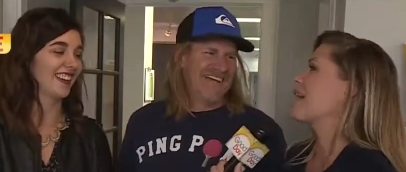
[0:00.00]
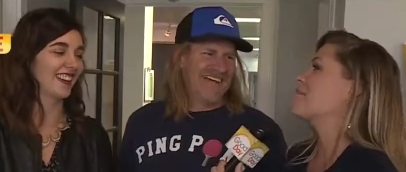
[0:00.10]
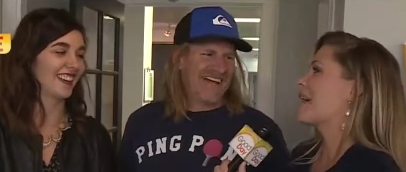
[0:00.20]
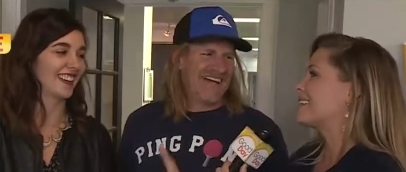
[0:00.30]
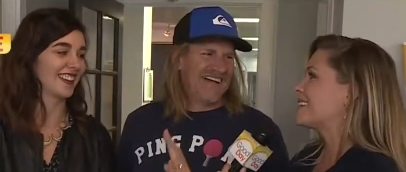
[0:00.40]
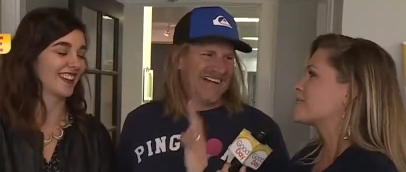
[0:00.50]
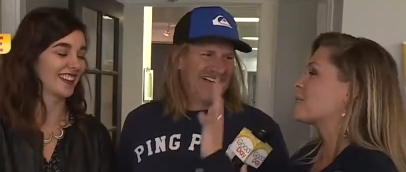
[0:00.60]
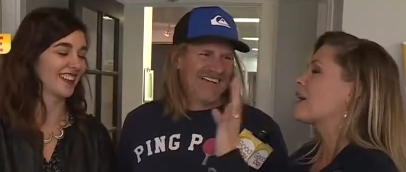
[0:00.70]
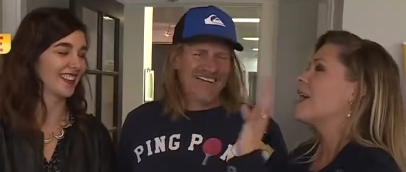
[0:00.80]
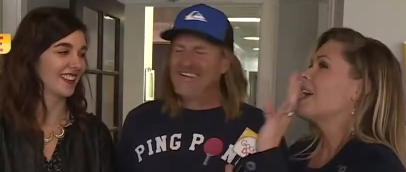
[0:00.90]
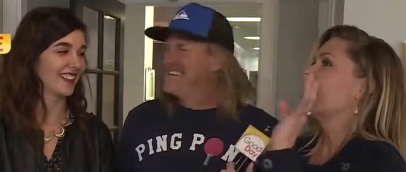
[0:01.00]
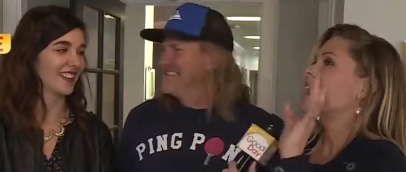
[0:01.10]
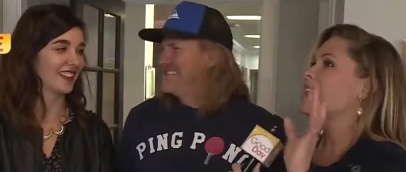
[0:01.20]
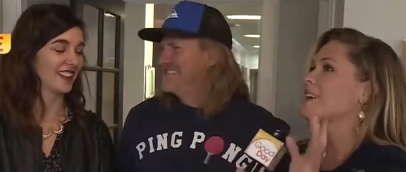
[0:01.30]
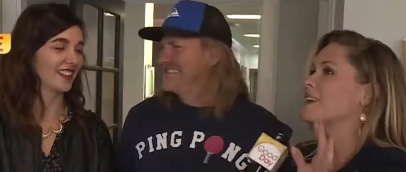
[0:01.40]
Speaker 1: Ah, okay, Amanda. So uh,
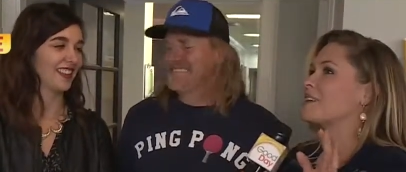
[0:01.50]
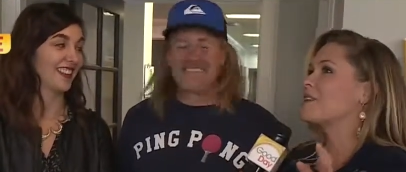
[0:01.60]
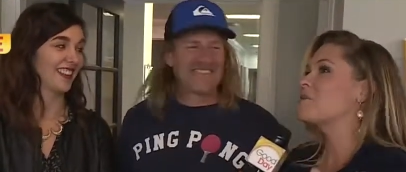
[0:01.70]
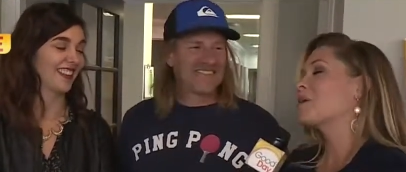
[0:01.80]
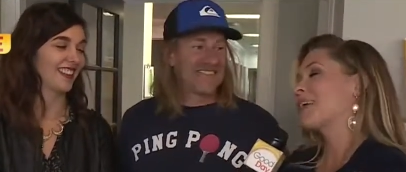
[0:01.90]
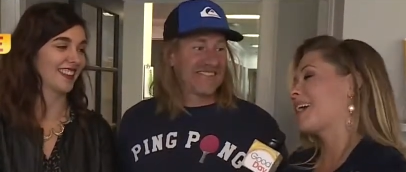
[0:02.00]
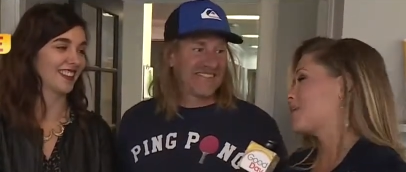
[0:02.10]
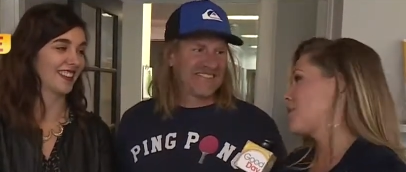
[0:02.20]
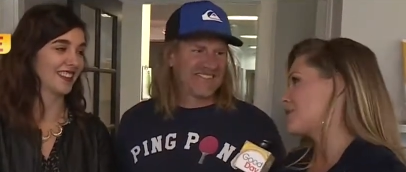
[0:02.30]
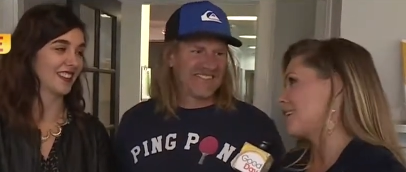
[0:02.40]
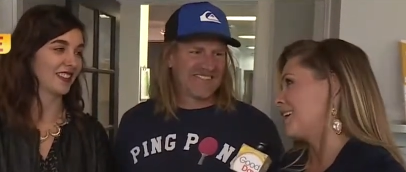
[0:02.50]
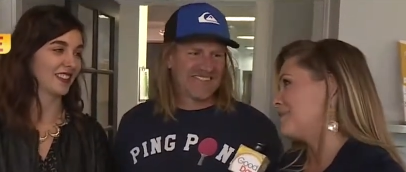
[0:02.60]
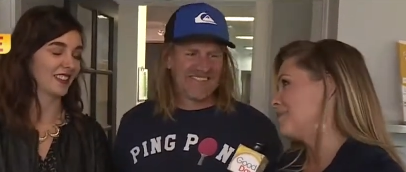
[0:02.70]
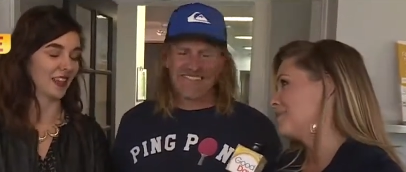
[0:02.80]
player, you already player. had a crush on him.